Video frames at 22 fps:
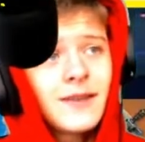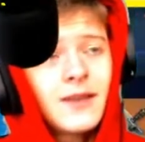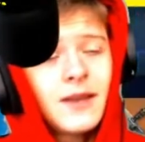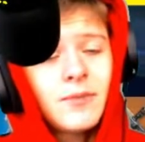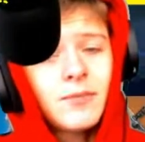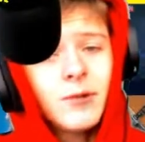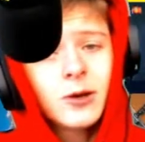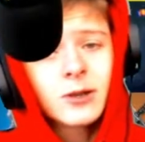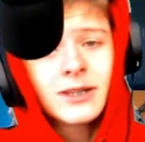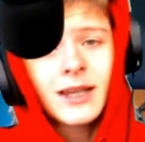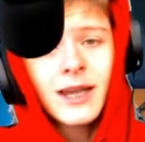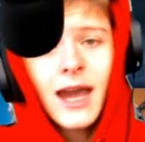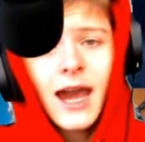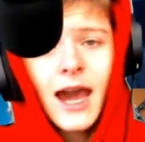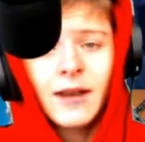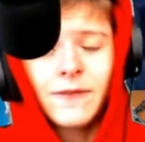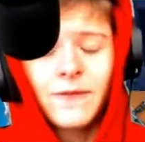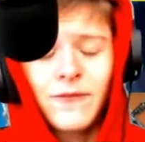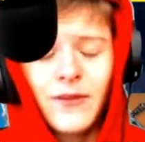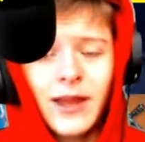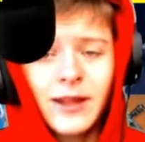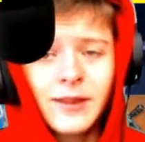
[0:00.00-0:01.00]
most
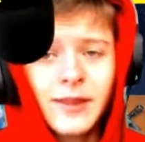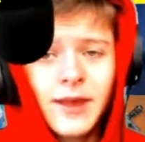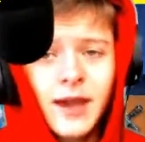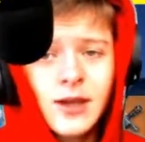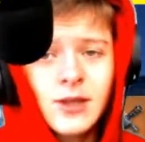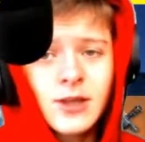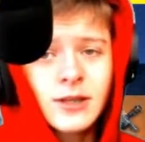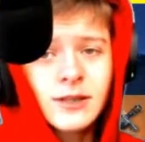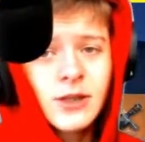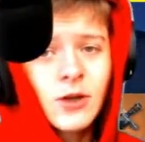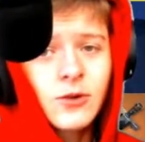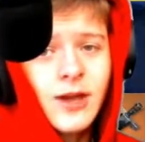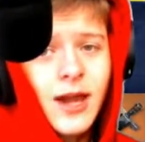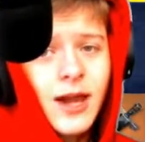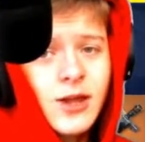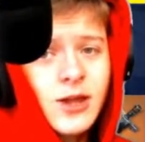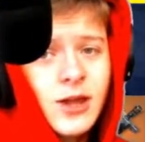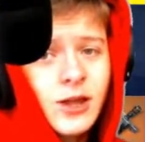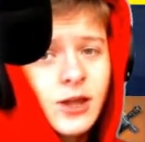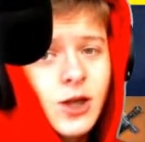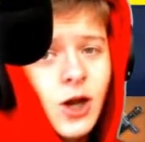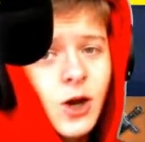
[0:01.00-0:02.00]
advantageous
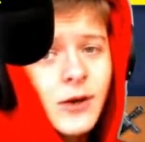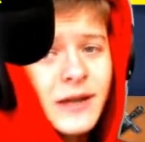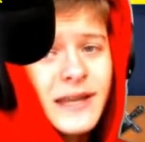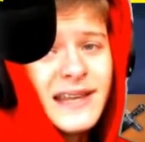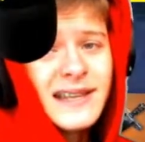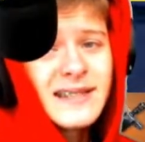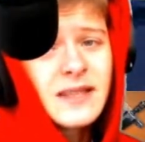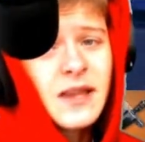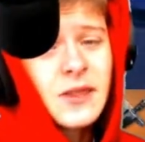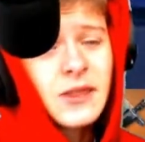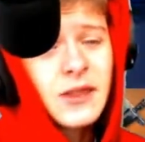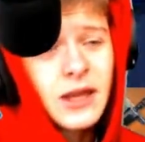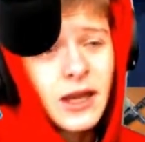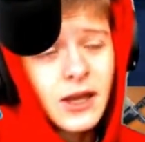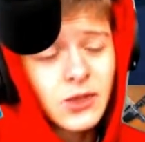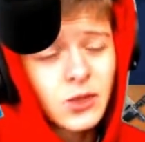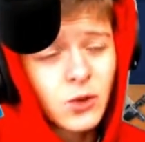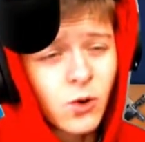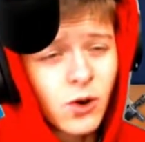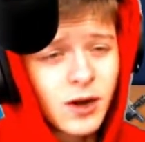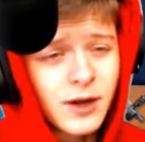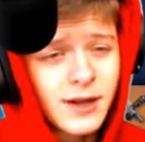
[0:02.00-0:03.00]
location to go is the
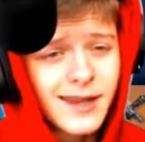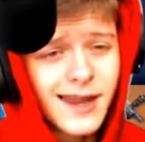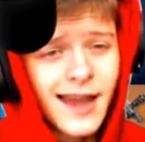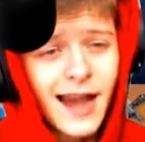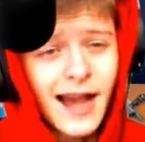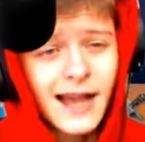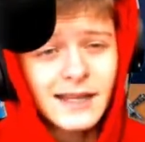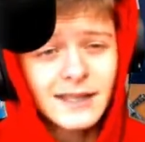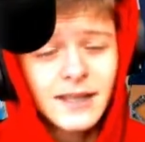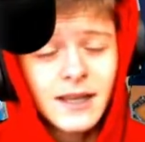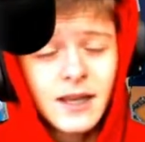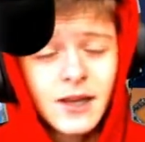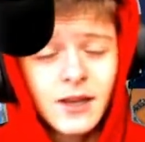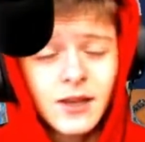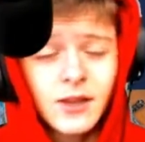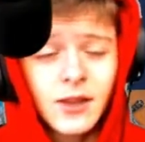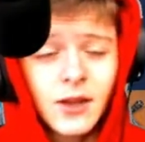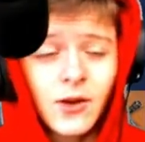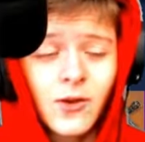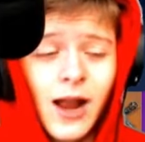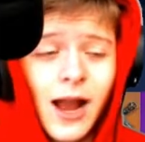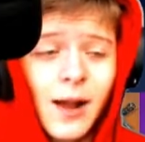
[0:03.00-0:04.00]
Authority, as
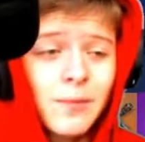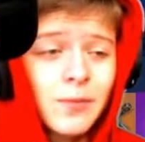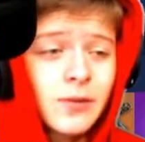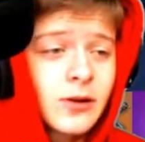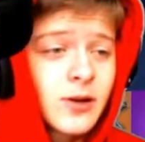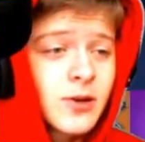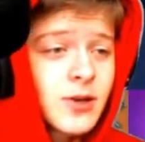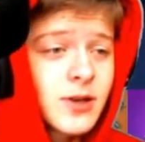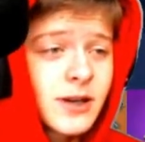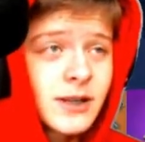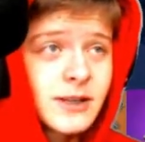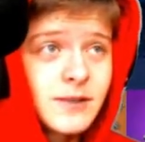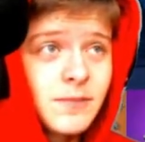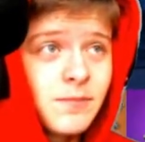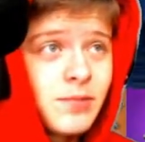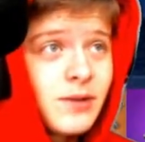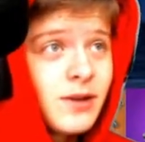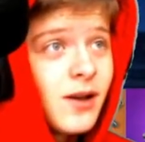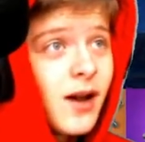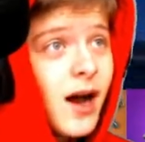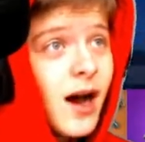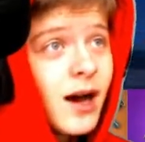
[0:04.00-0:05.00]
the Grappler is just
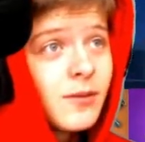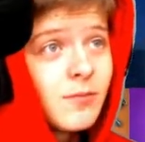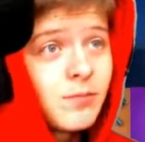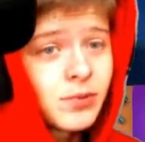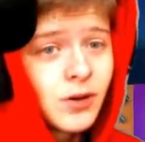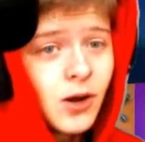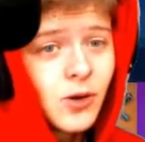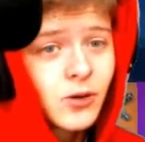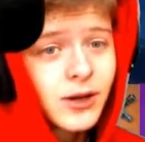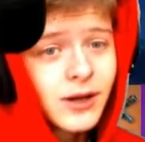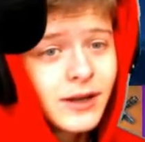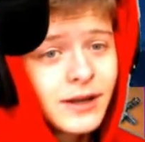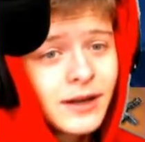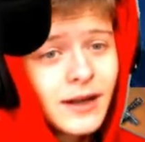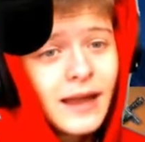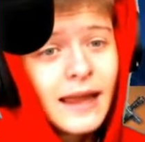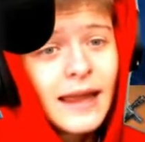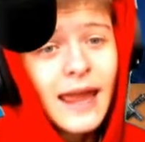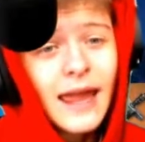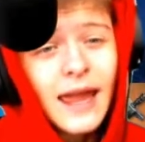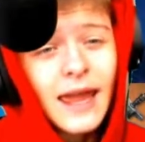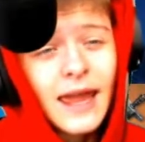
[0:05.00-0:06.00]
beyond broken,
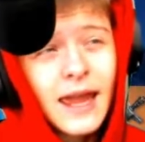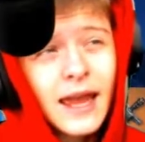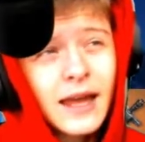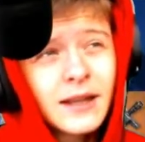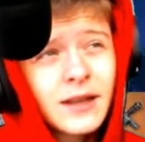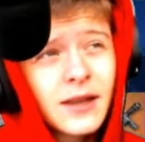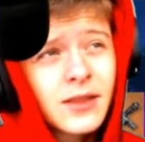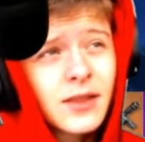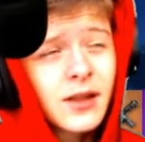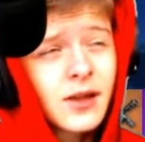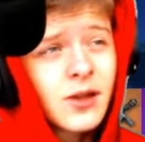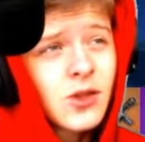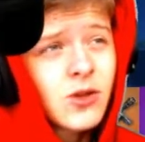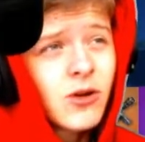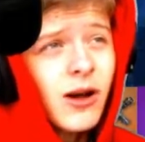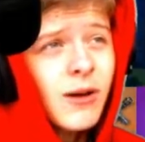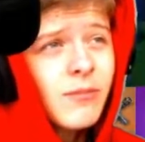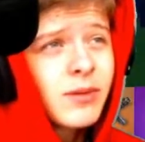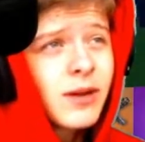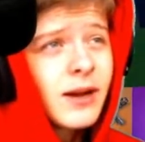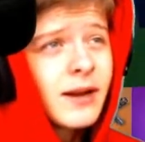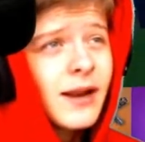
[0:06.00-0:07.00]
and the
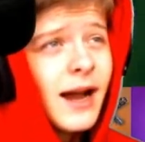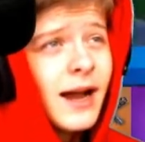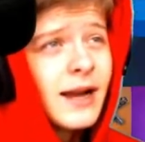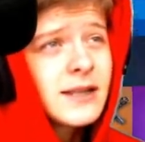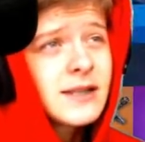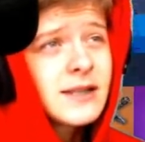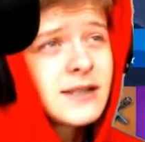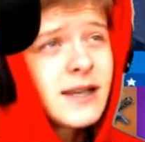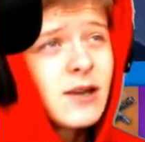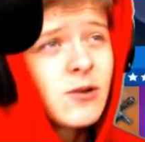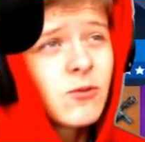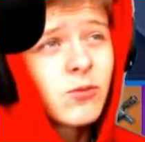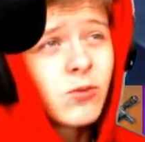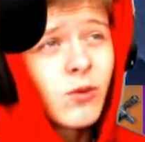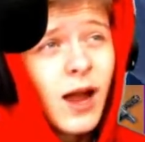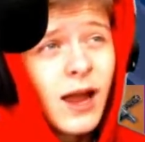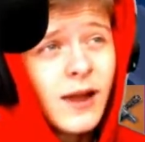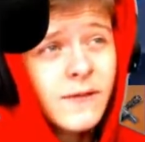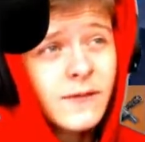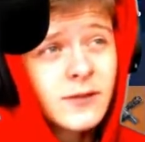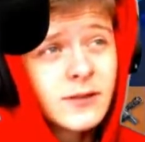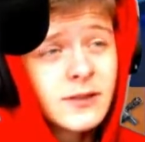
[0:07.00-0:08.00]
Drum Gun, I'd say,
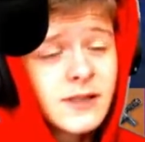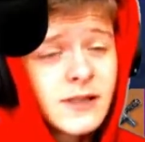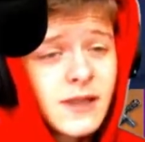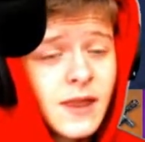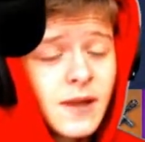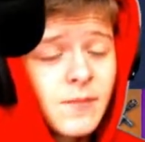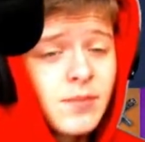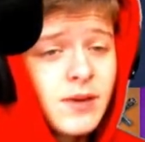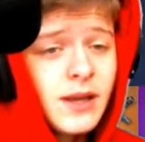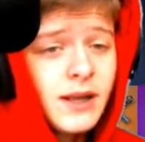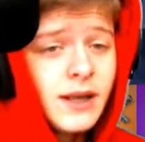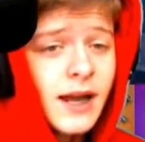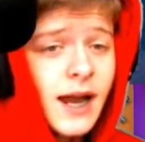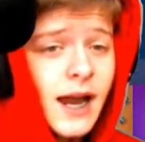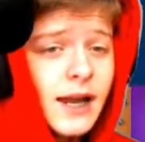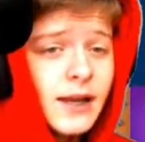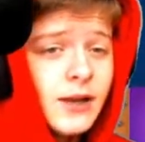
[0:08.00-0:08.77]
rivals the P90